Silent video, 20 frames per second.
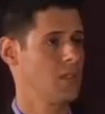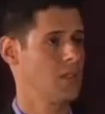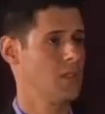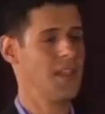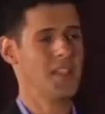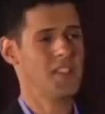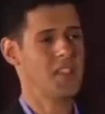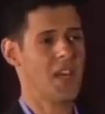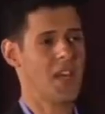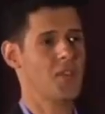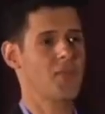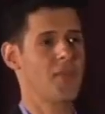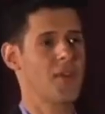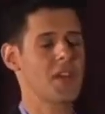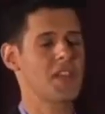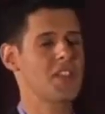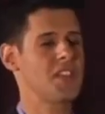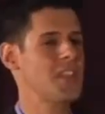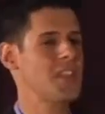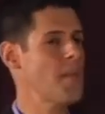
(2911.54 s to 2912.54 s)
That sounds
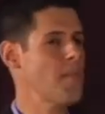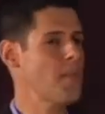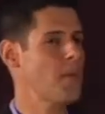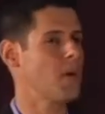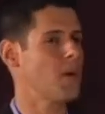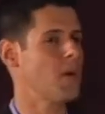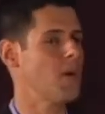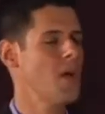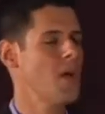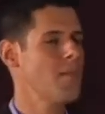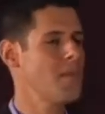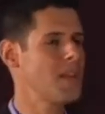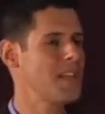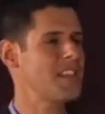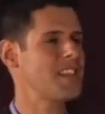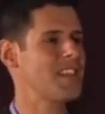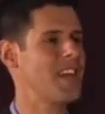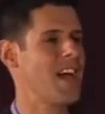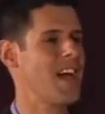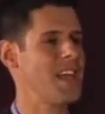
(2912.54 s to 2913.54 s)
very simple, but
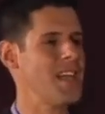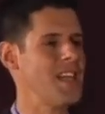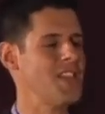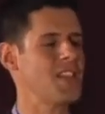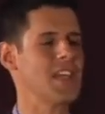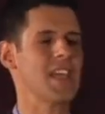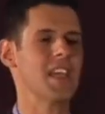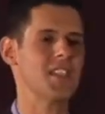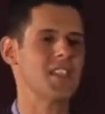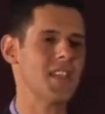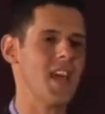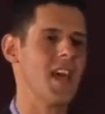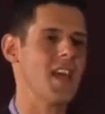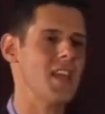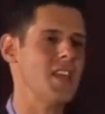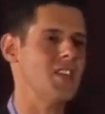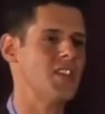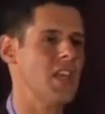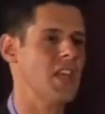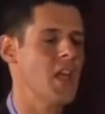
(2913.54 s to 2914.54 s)
it's not easy. It's not
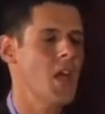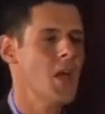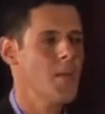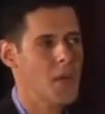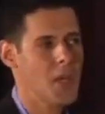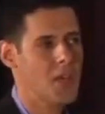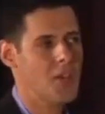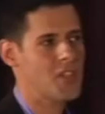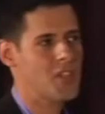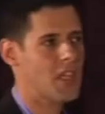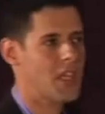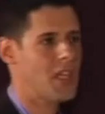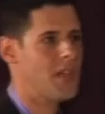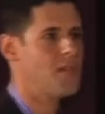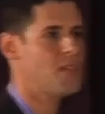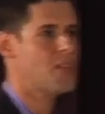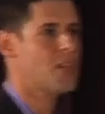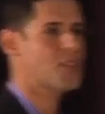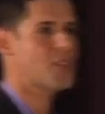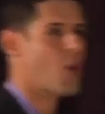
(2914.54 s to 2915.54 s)
easy because it
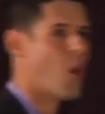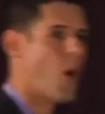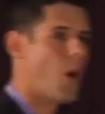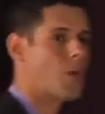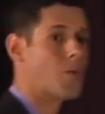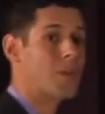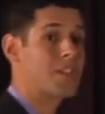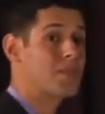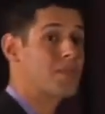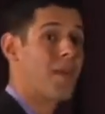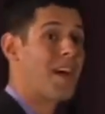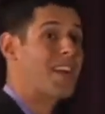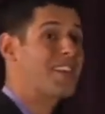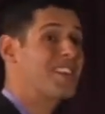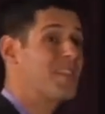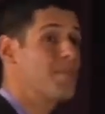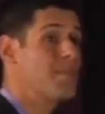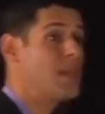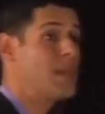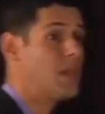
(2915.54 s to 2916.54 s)
gives us all a
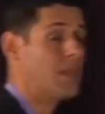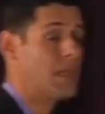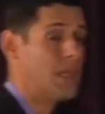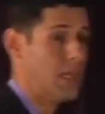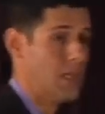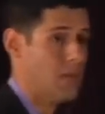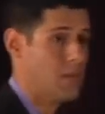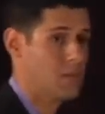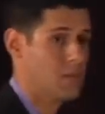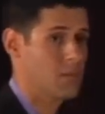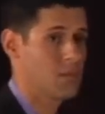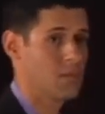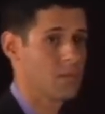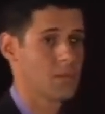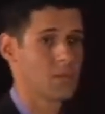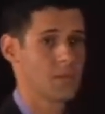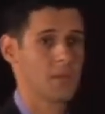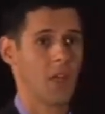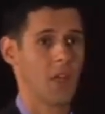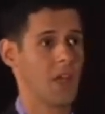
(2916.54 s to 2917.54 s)
responsibility,
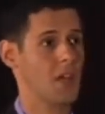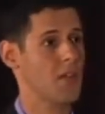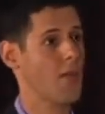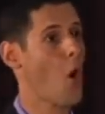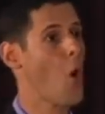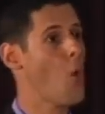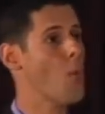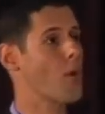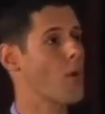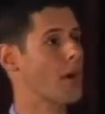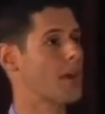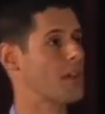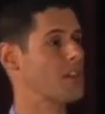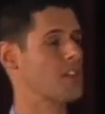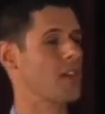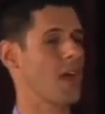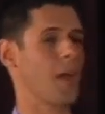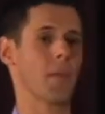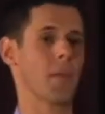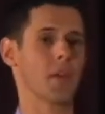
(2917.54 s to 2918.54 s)
kind of homework
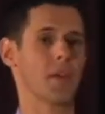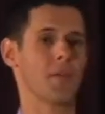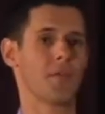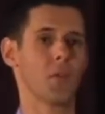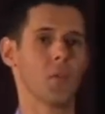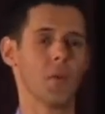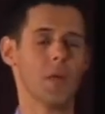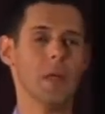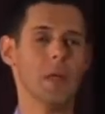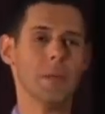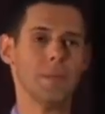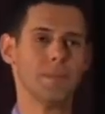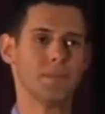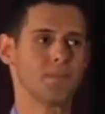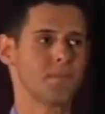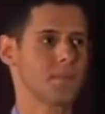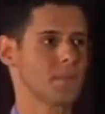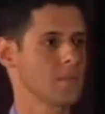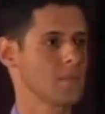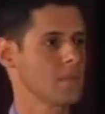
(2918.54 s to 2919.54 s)
assignment, if you will.
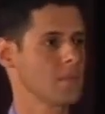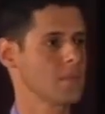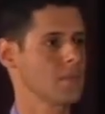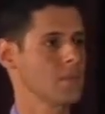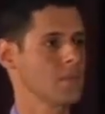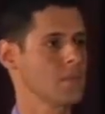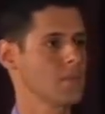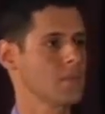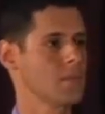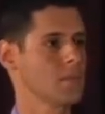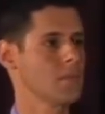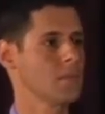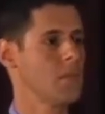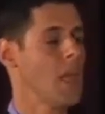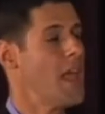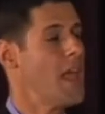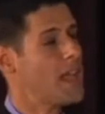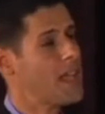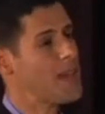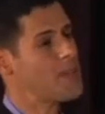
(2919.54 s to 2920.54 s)

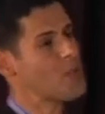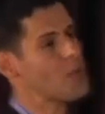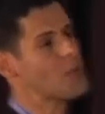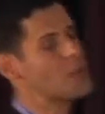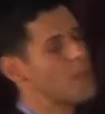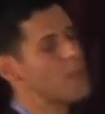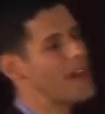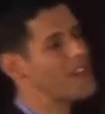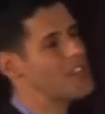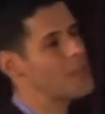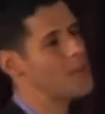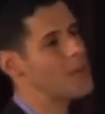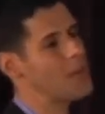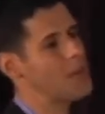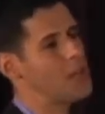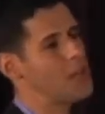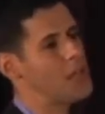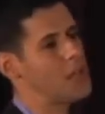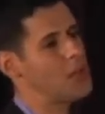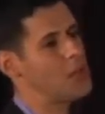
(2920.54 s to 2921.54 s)
It gives a
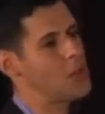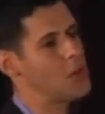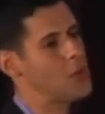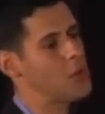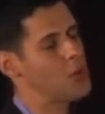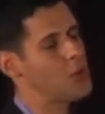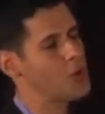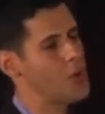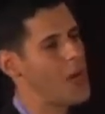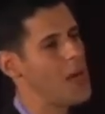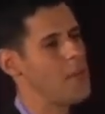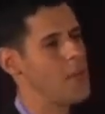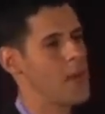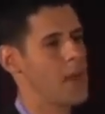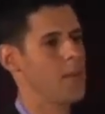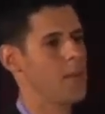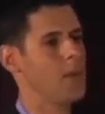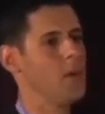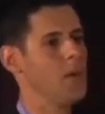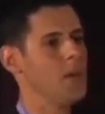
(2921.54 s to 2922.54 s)
responsibility to straight
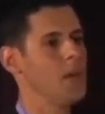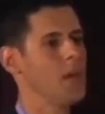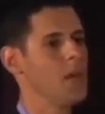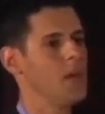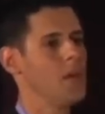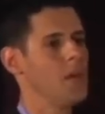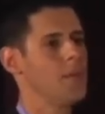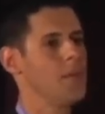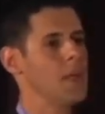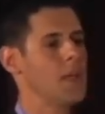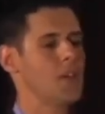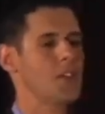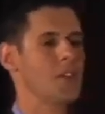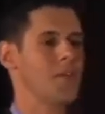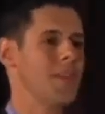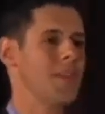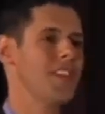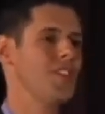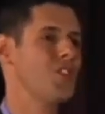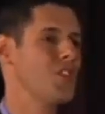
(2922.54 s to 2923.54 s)
people because it
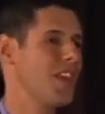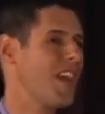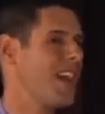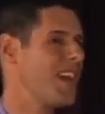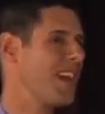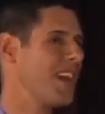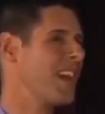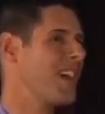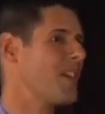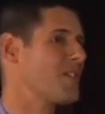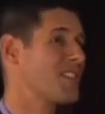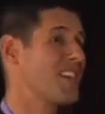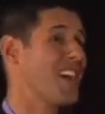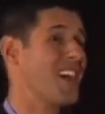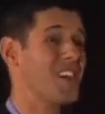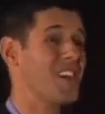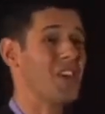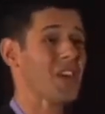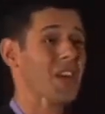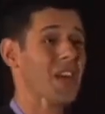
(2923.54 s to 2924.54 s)
means you got to get outside
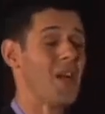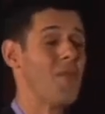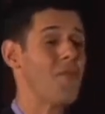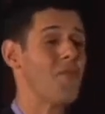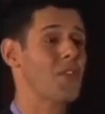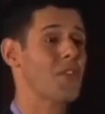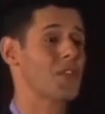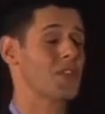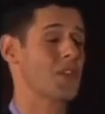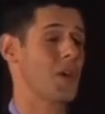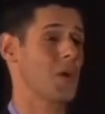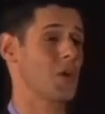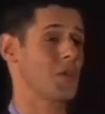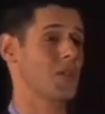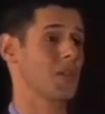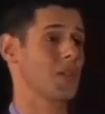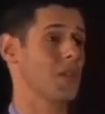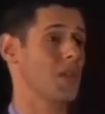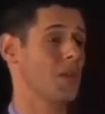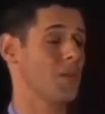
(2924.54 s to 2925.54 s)
of your comfort zones a
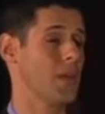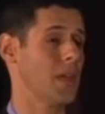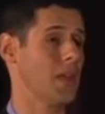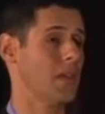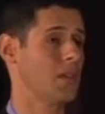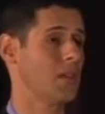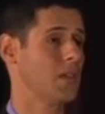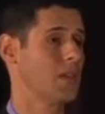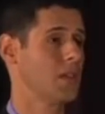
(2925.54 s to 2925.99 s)
little bit